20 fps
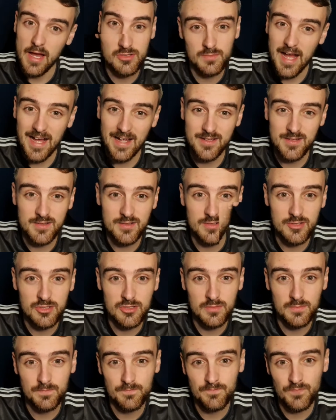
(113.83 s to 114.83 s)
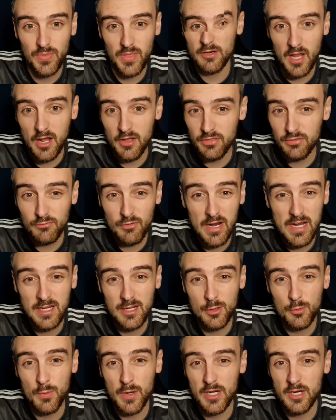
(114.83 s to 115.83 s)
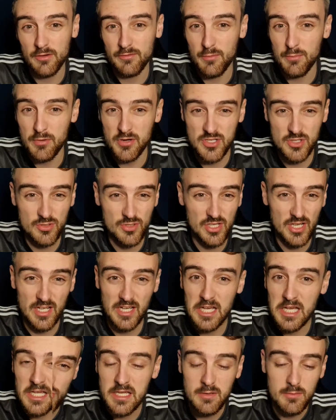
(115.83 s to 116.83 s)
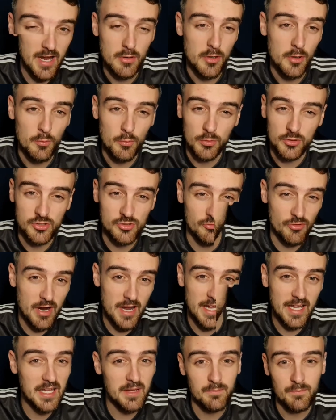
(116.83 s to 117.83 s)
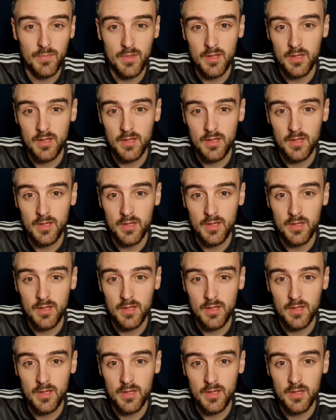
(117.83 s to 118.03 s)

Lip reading: And a 3-0 win over Bristol City was great.